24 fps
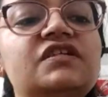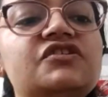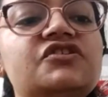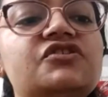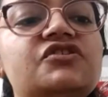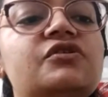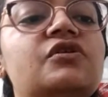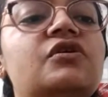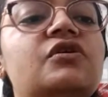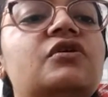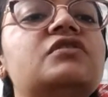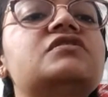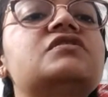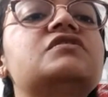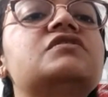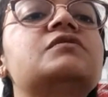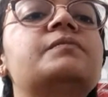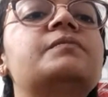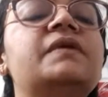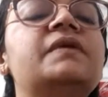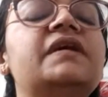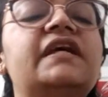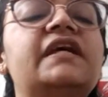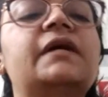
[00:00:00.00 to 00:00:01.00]
should
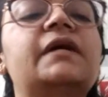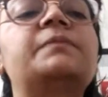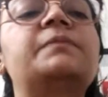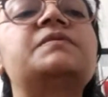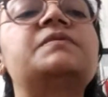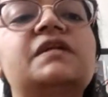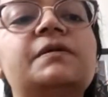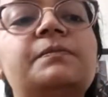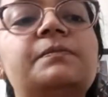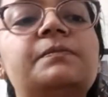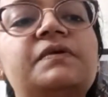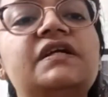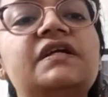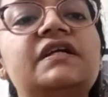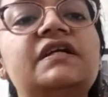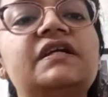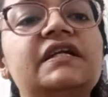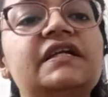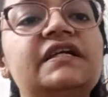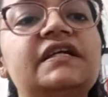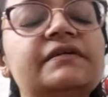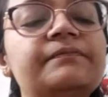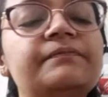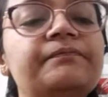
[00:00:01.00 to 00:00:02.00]
also be kept
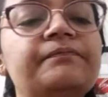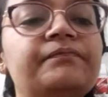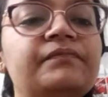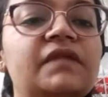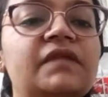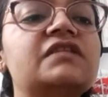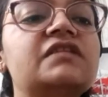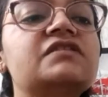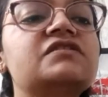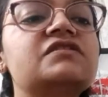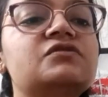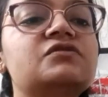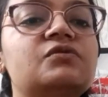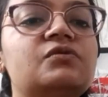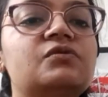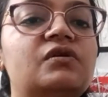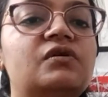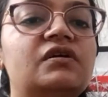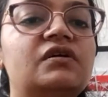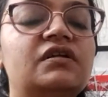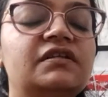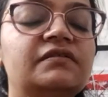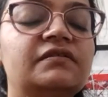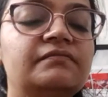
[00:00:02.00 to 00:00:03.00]
separately, and so
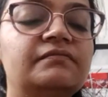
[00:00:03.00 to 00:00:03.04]
on.